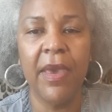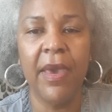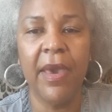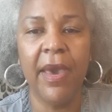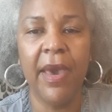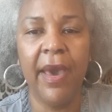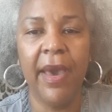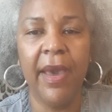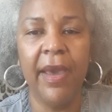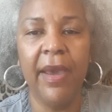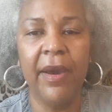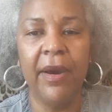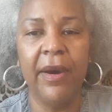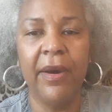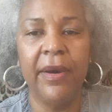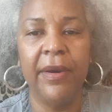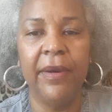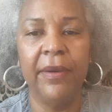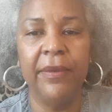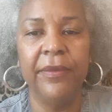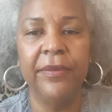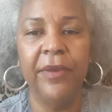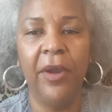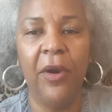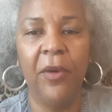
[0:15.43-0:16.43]
I
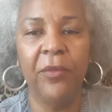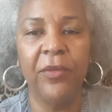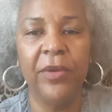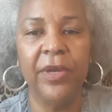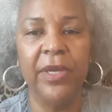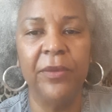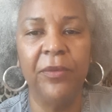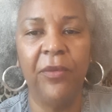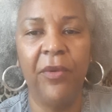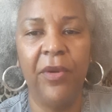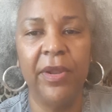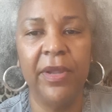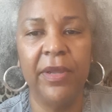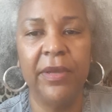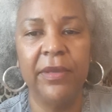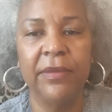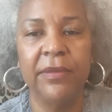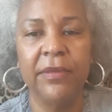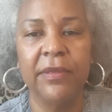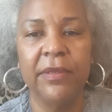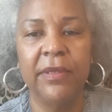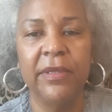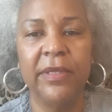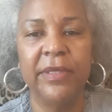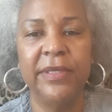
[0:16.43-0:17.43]
don't really want to
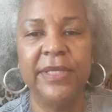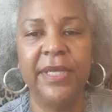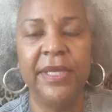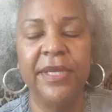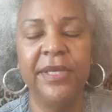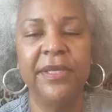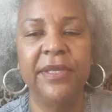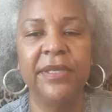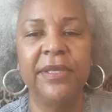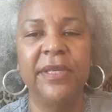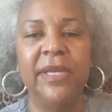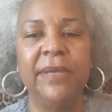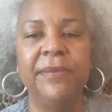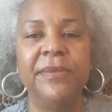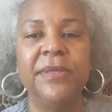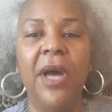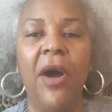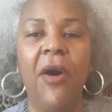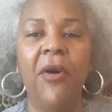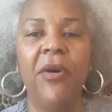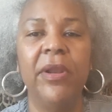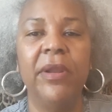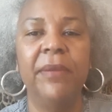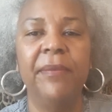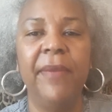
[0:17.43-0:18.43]
continue to keep
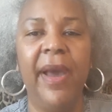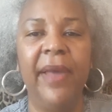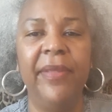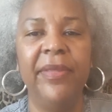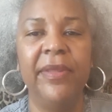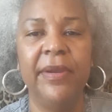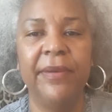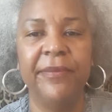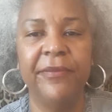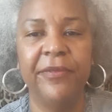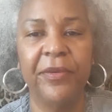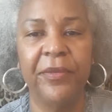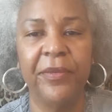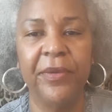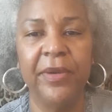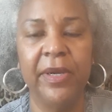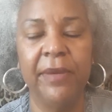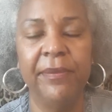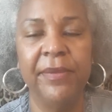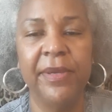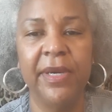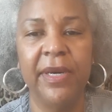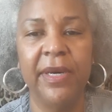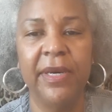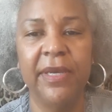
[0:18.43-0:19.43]
talking about them for real
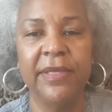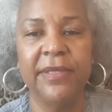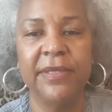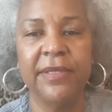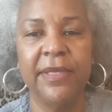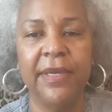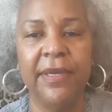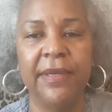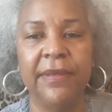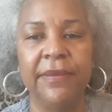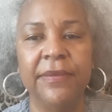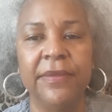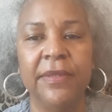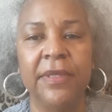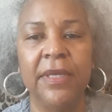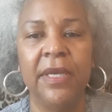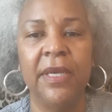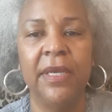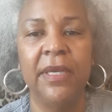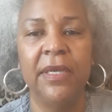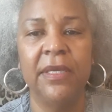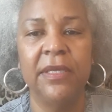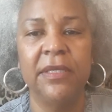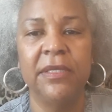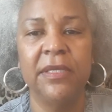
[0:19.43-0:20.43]
because
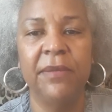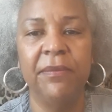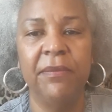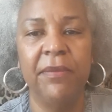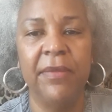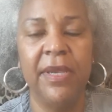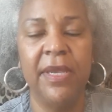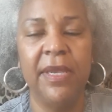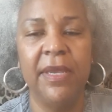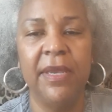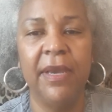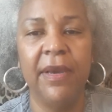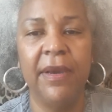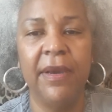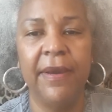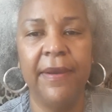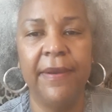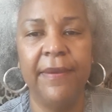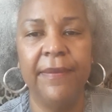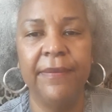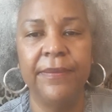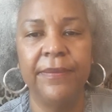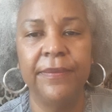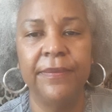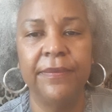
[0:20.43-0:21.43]
to me
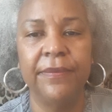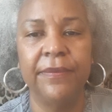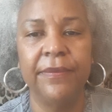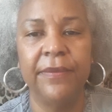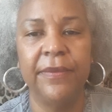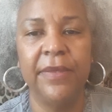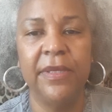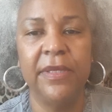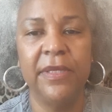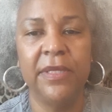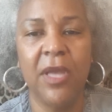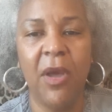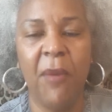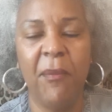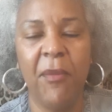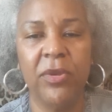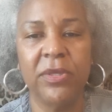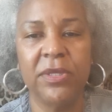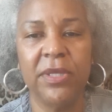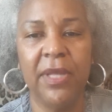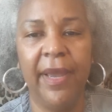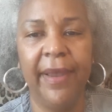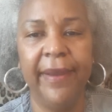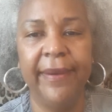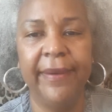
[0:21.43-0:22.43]
it is
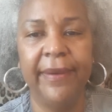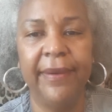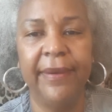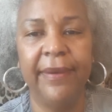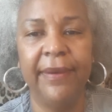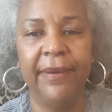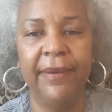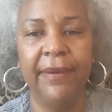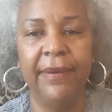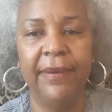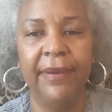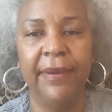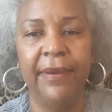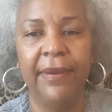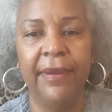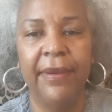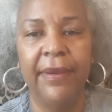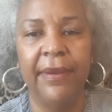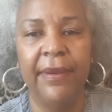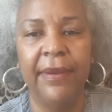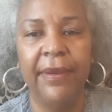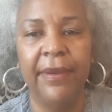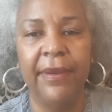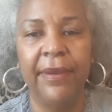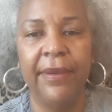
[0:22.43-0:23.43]
almost like
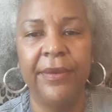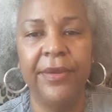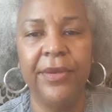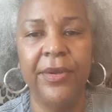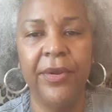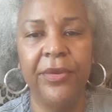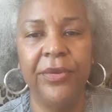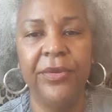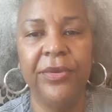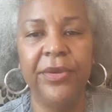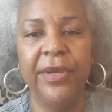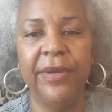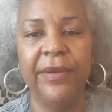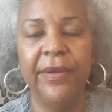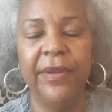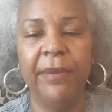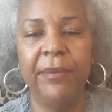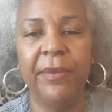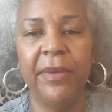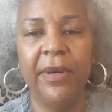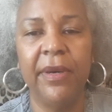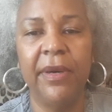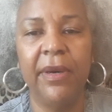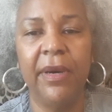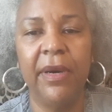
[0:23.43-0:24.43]
you give
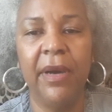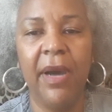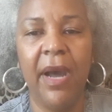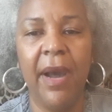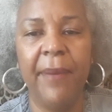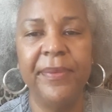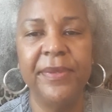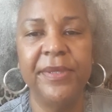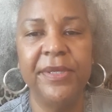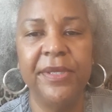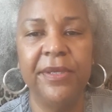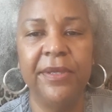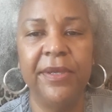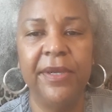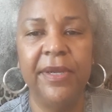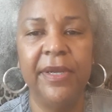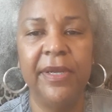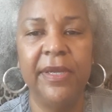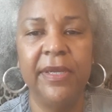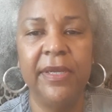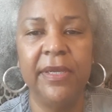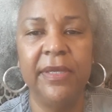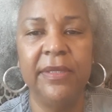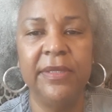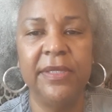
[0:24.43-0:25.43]
them an
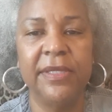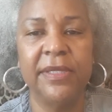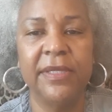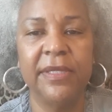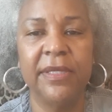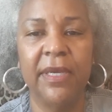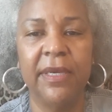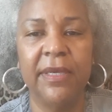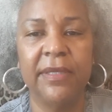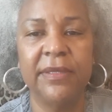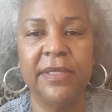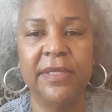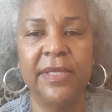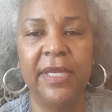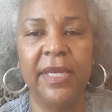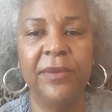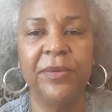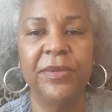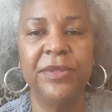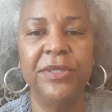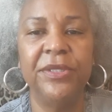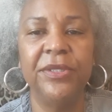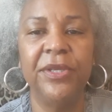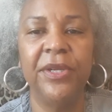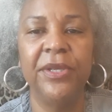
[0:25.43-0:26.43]
opportunity to just stick
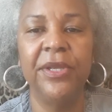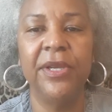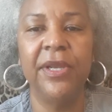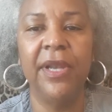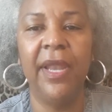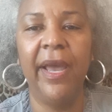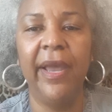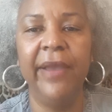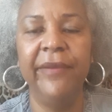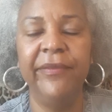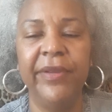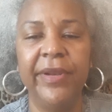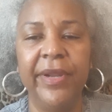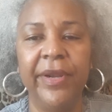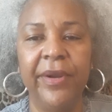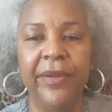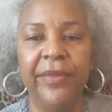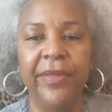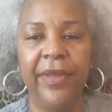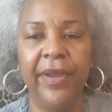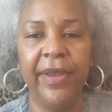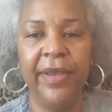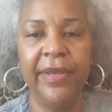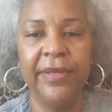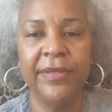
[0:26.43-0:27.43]
with you in your life and
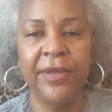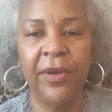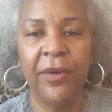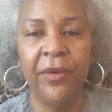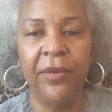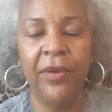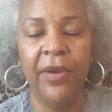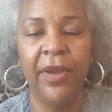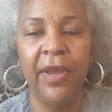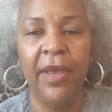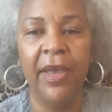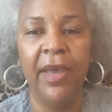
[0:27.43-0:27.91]
everything. So